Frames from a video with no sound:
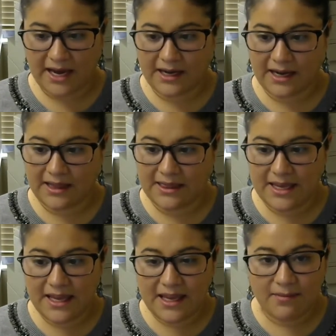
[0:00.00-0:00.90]
and I
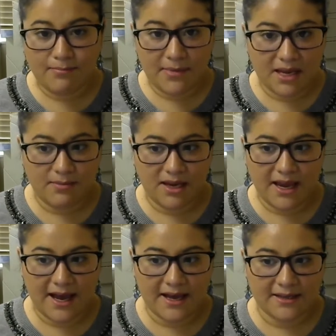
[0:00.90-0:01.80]
think maybe
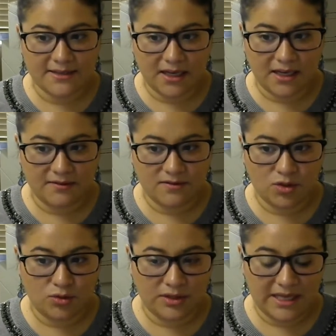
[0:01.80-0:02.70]
as of
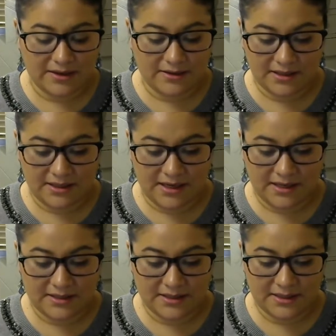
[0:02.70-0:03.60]

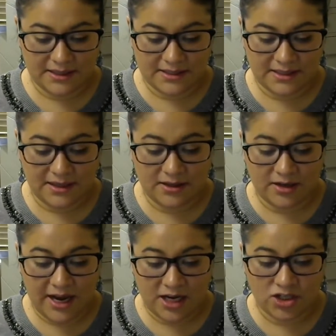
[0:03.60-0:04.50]
2016, there
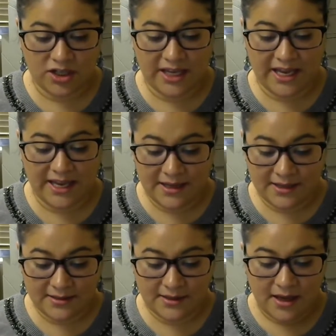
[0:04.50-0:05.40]
actually
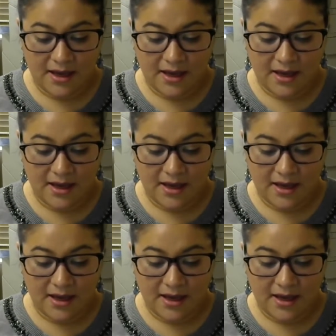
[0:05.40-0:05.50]
is